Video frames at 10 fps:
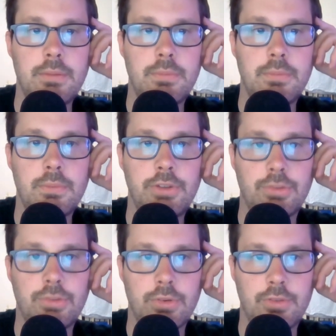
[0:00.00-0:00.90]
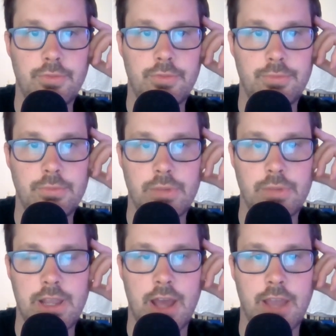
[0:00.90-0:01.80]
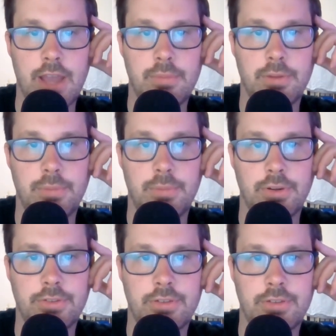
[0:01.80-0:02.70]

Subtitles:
we sort of create hybrid books